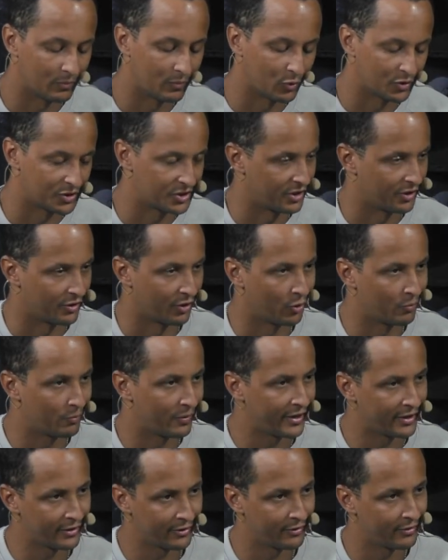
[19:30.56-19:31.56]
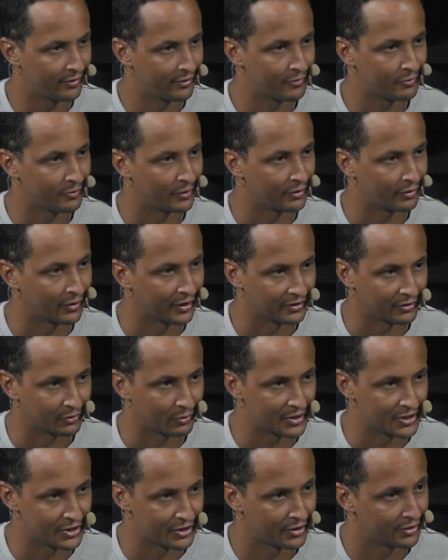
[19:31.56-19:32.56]
was it a no-brainer when you got the
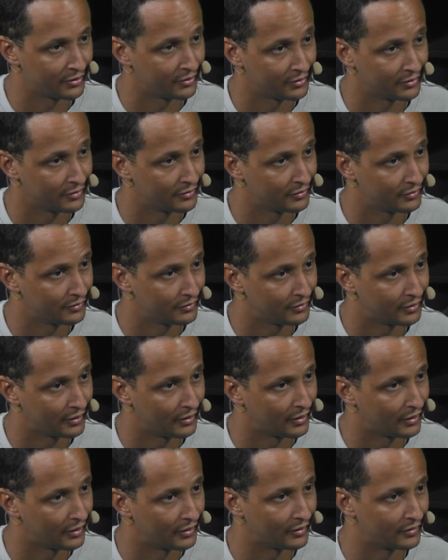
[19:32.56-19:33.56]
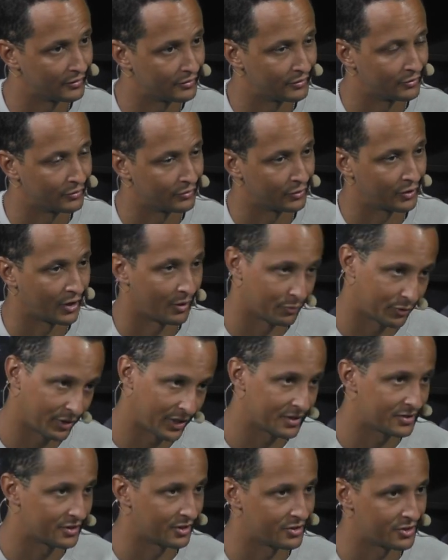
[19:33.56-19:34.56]
question to come
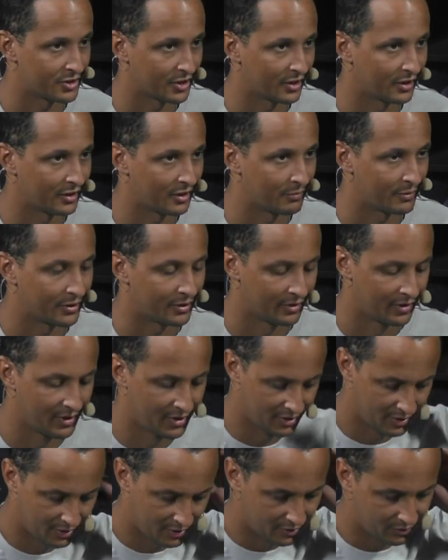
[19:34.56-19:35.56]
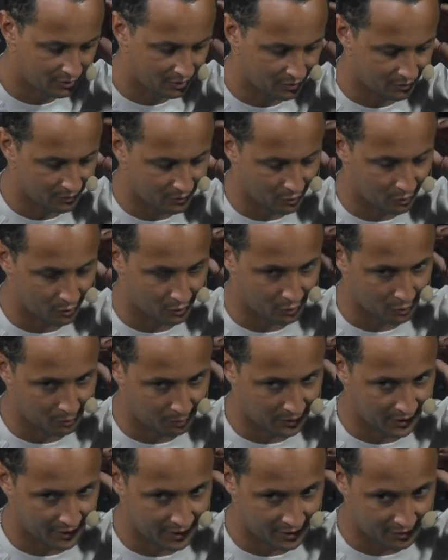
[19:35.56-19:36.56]
to SHL? I mean, you
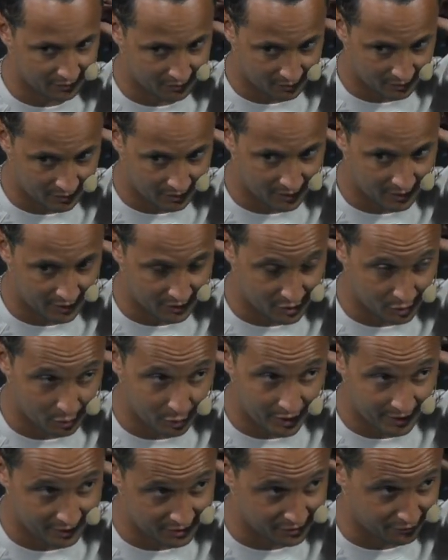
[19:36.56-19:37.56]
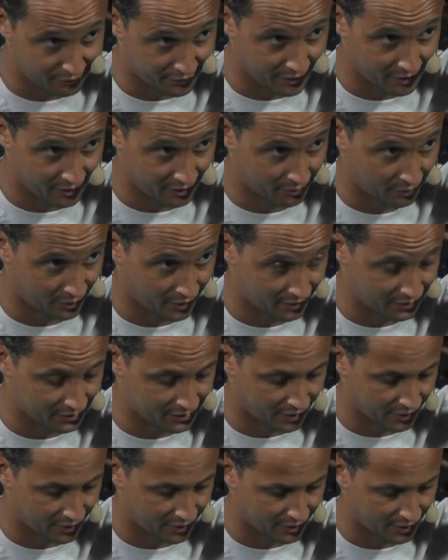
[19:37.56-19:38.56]
played 2 years in Finland, right?
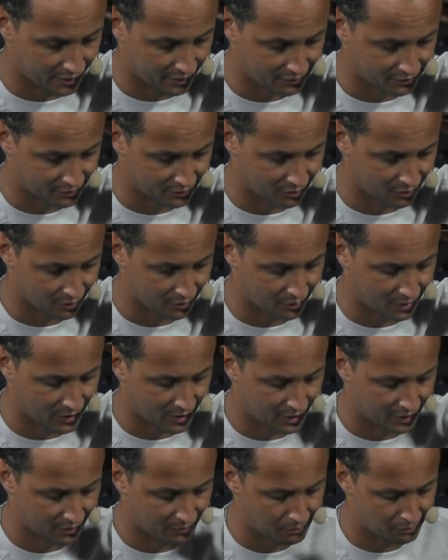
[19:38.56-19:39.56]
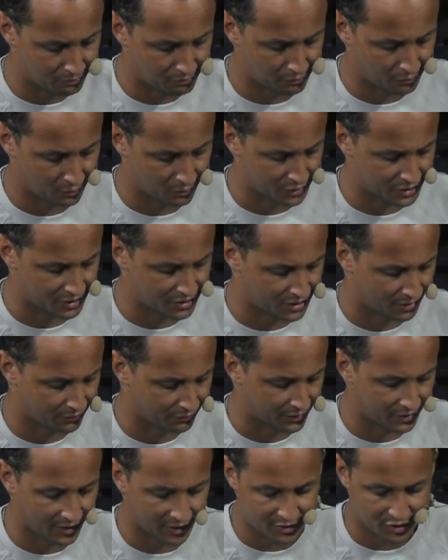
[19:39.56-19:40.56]
So was it
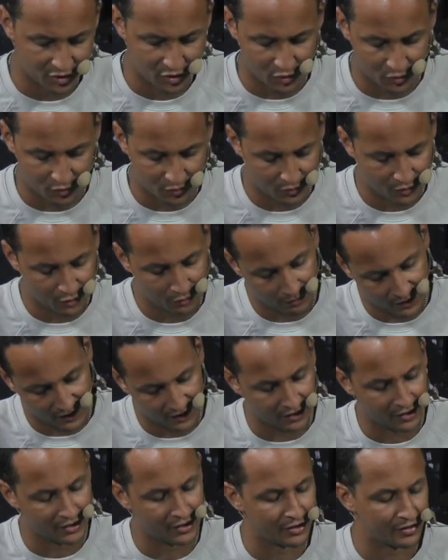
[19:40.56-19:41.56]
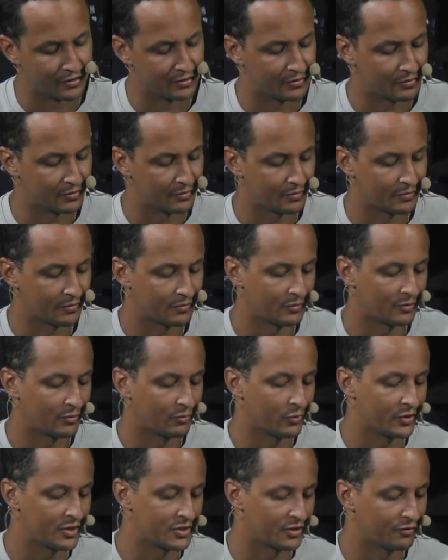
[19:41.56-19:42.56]
something that you've been
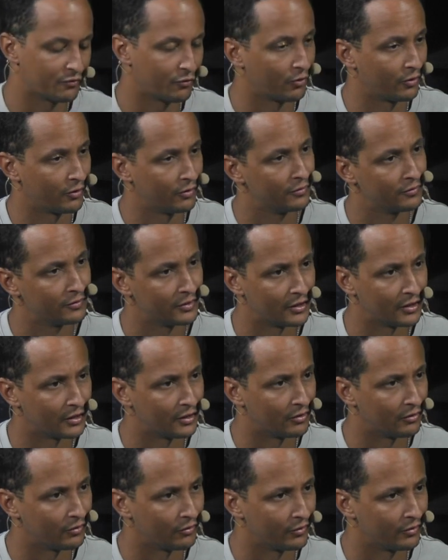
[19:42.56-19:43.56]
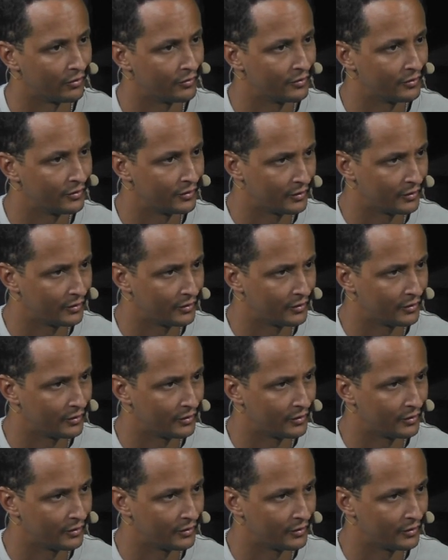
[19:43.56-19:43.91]
reaching for, or?